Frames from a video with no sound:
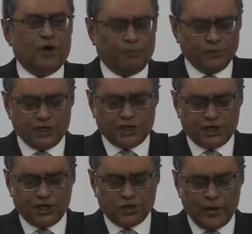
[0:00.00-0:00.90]

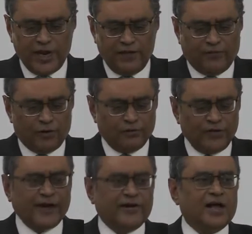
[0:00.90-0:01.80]
opposition to any form of
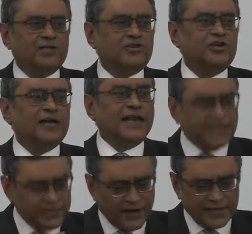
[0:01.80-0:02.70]
agricultural
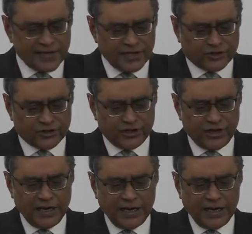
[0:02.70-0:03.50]
collectivization.